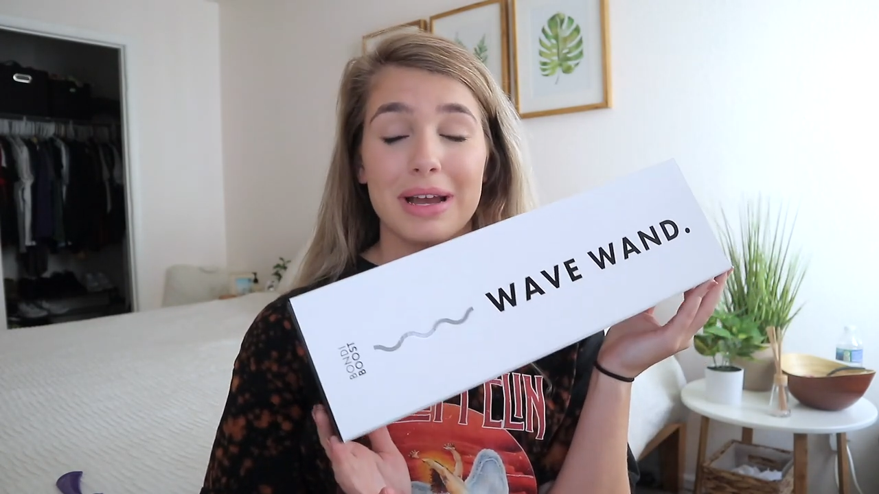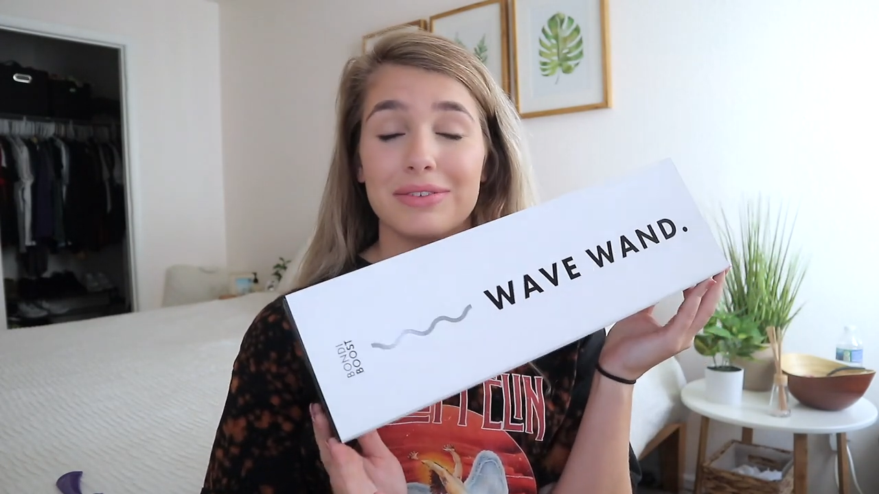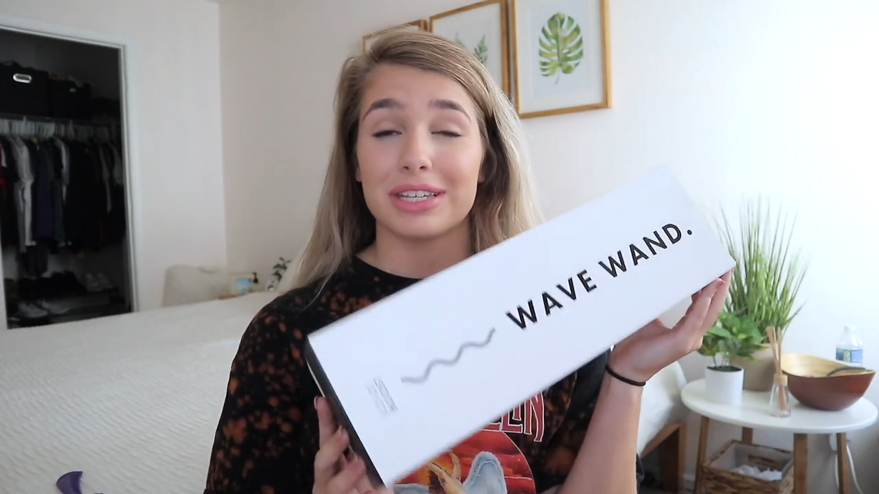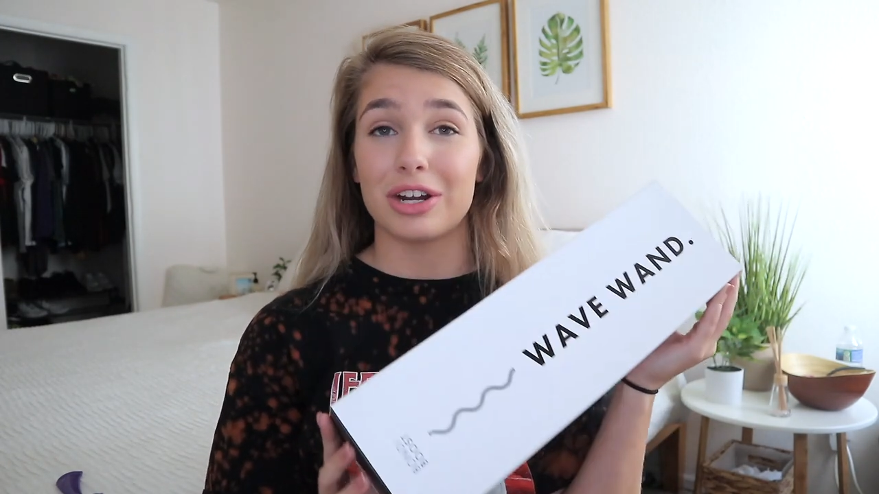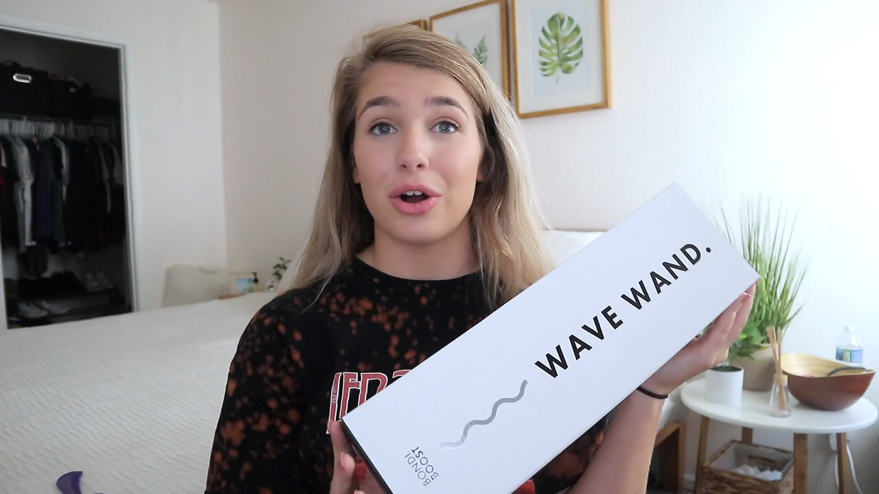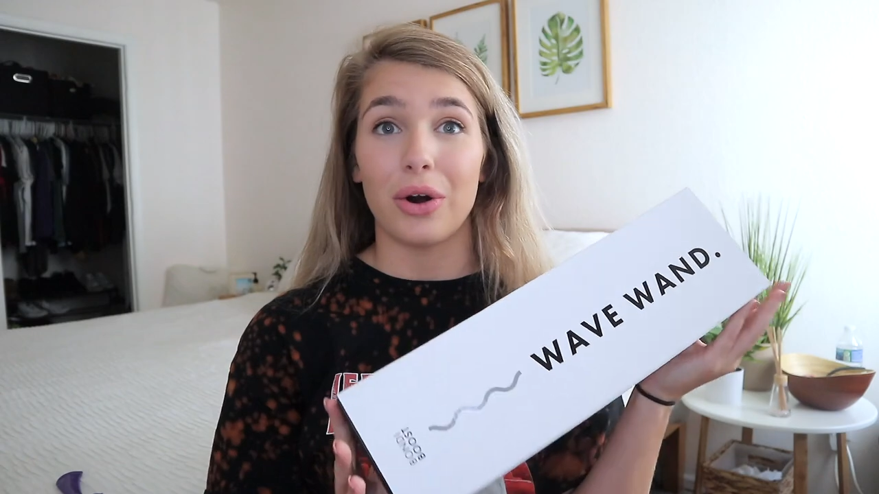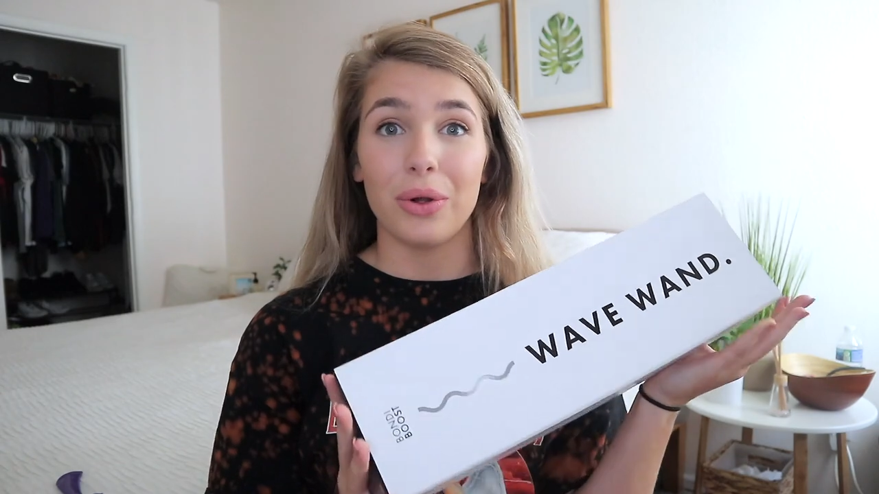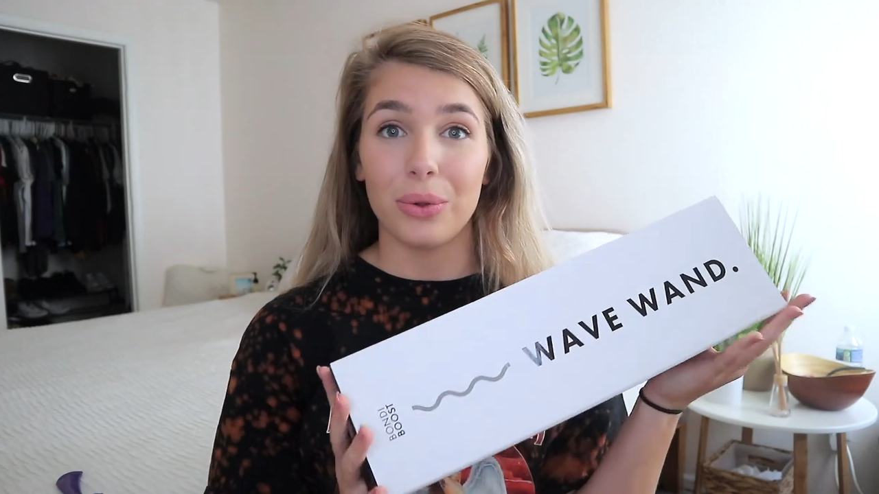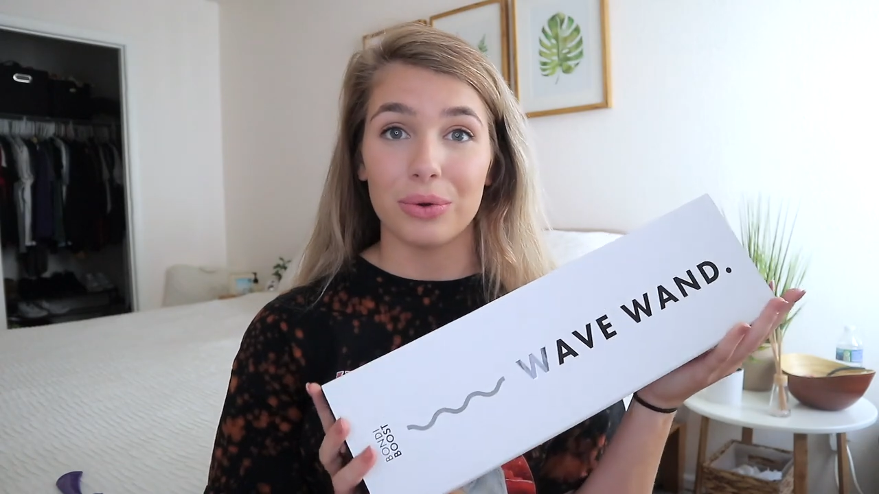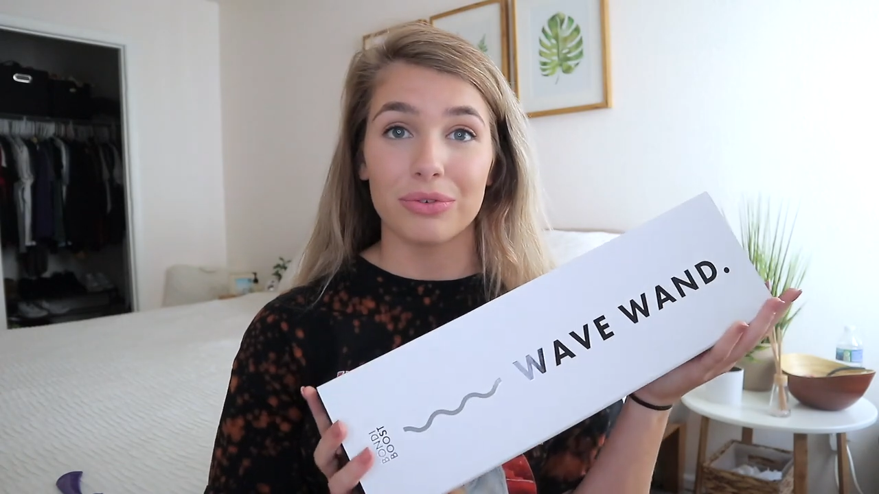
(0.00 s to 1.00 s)
I have seen it
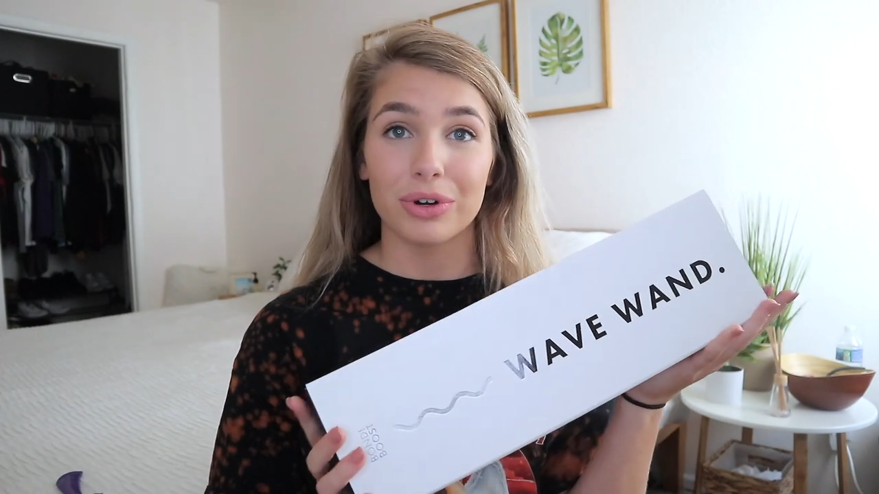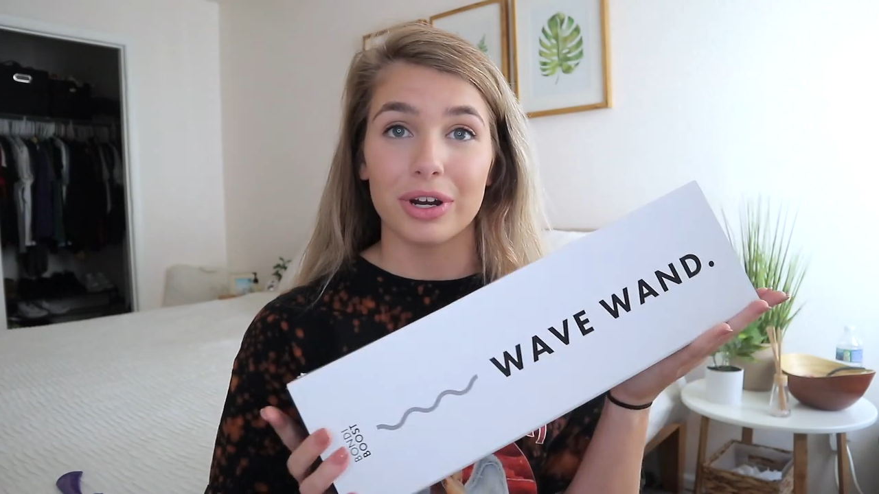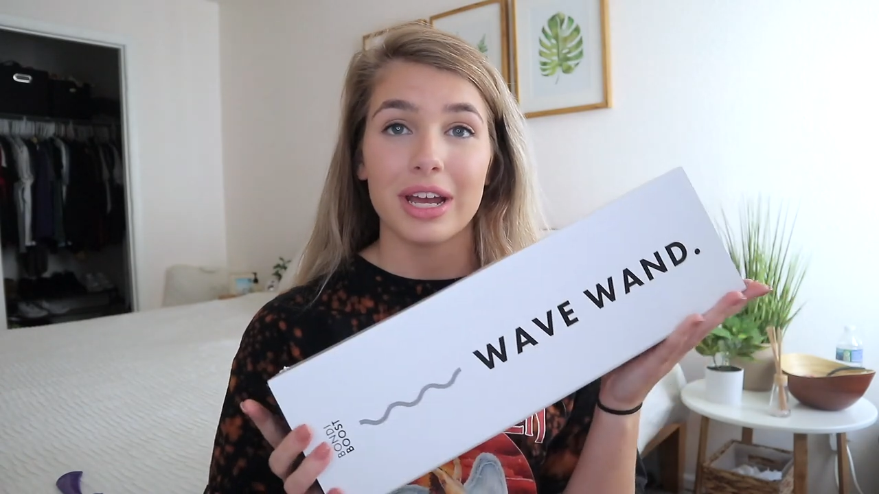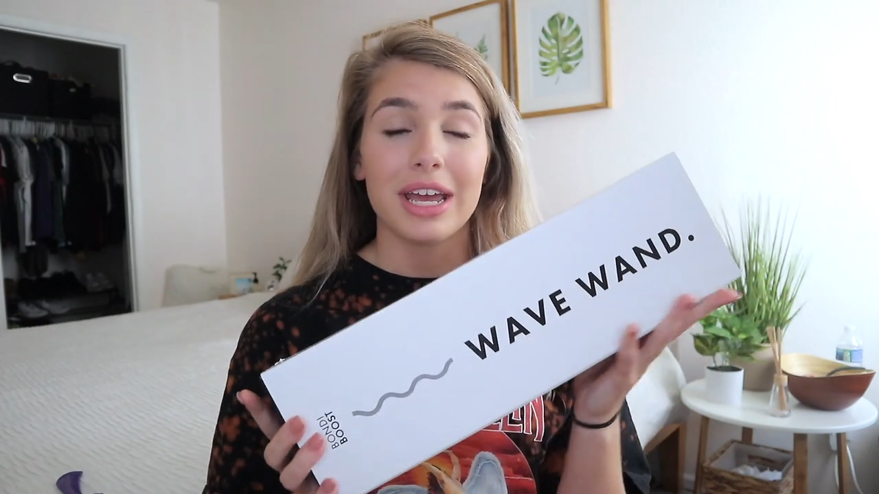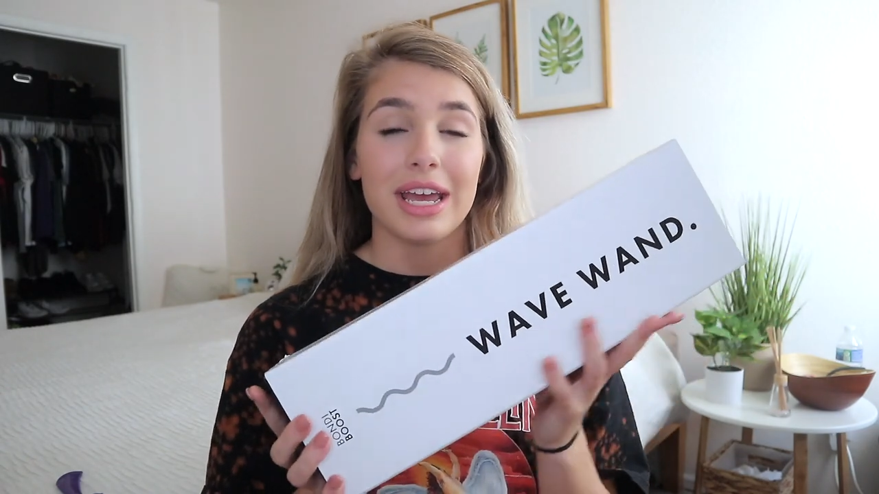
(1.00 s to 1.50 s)
all over